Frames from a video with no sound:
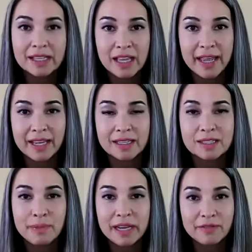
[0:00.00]

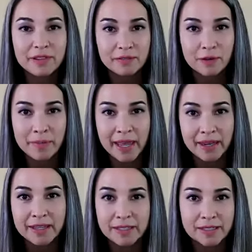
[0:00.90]
clients benefit from that
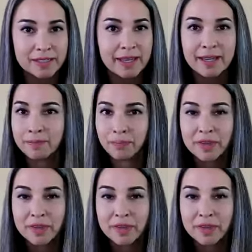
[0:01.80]
is that